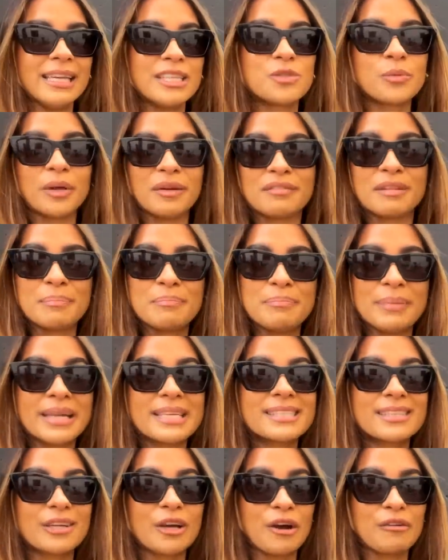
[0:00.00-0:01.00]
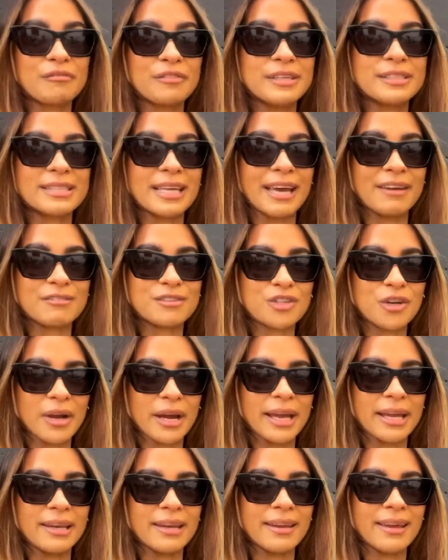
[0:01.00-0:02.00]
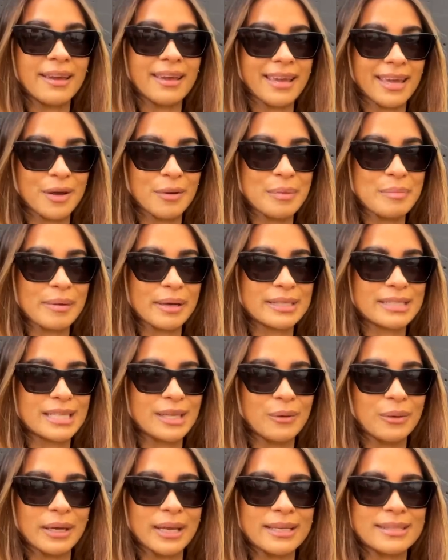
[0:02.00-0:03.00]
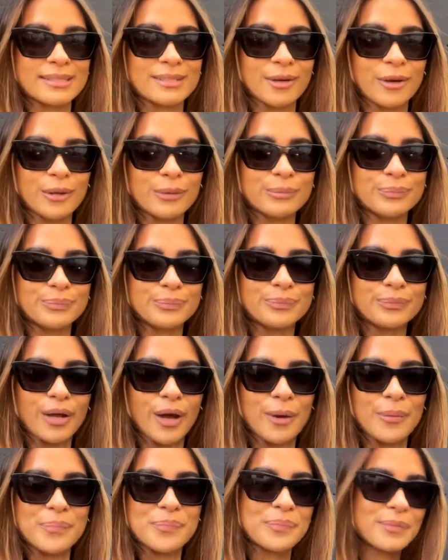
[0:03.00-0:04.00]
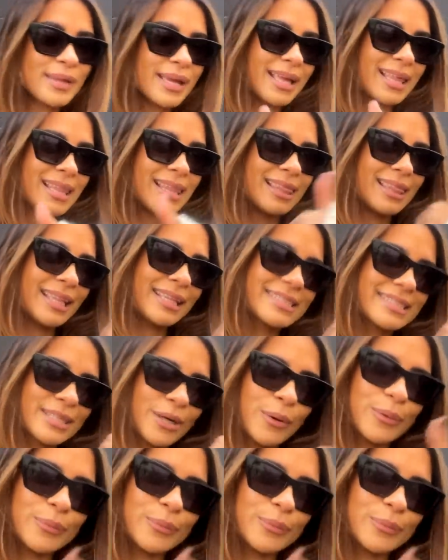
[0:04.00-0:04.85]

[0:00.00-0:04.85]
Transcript: it's one of the best coffees I've tried here in Barcelona. So top. Let's go.